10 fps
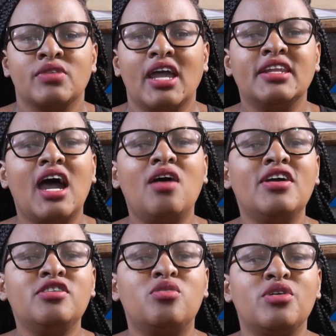And how are
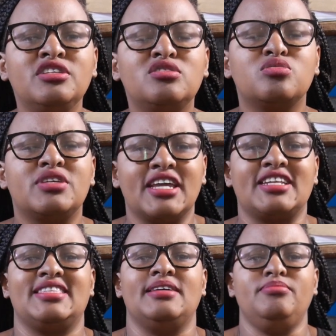you going to
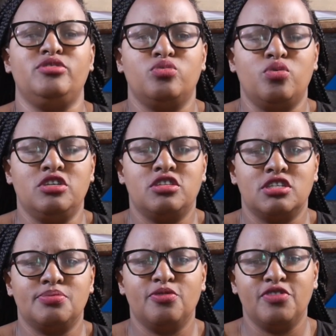get them to watch
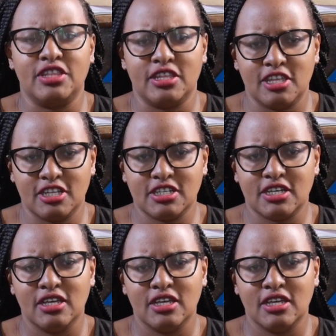this movie in the theater?